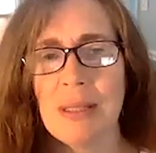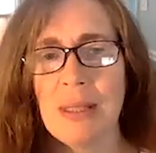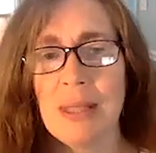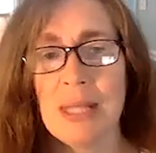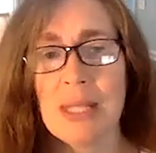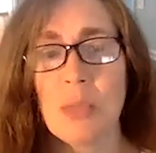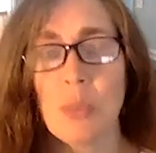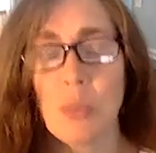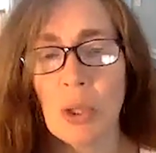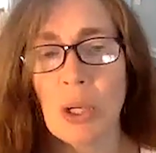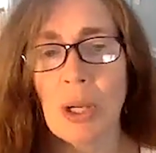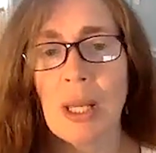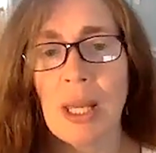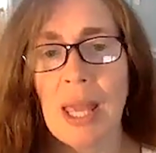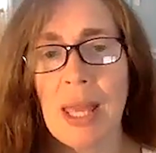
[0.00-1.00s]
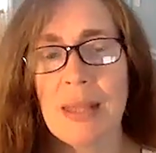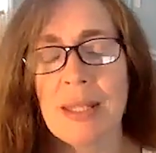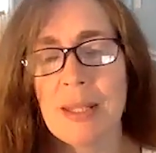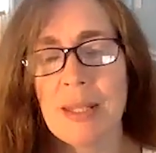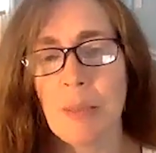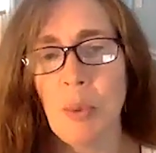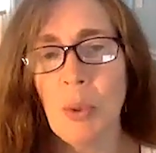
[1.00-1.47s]
this work and the
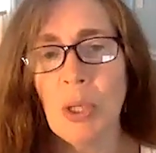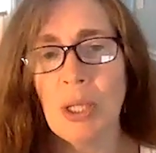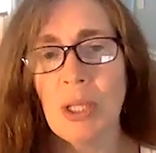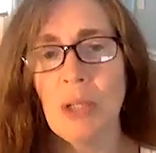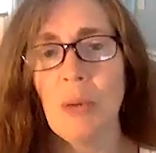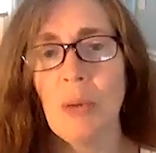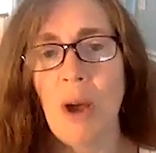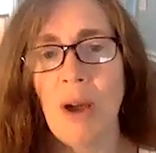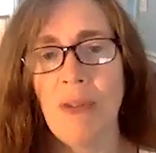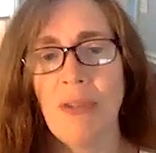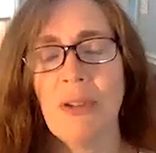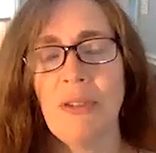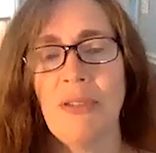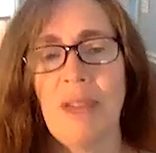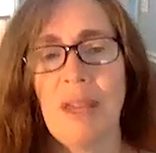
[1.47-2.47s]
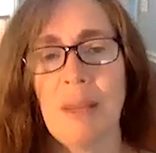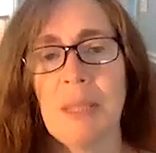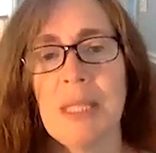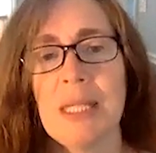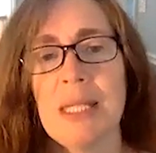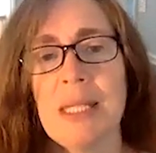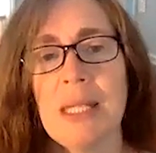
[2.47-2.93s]
support you offer
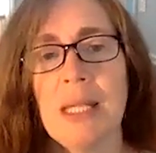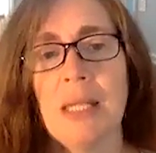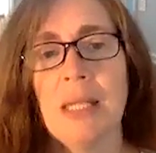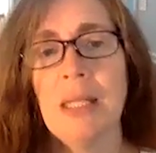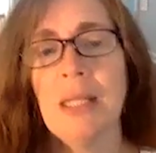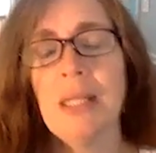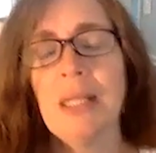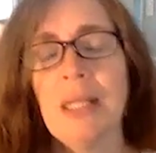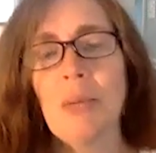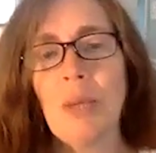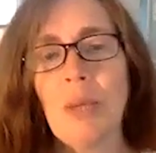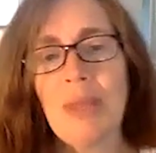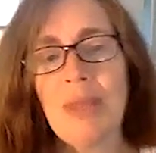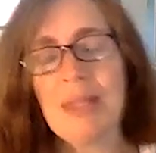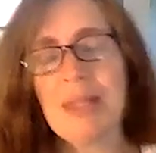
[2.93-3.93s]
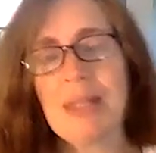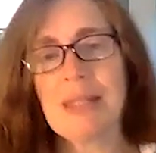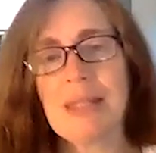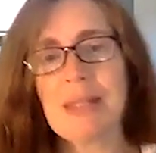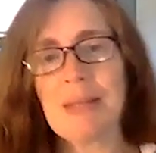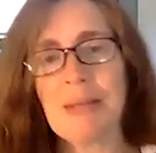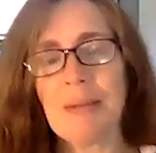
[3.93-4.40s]
families with this.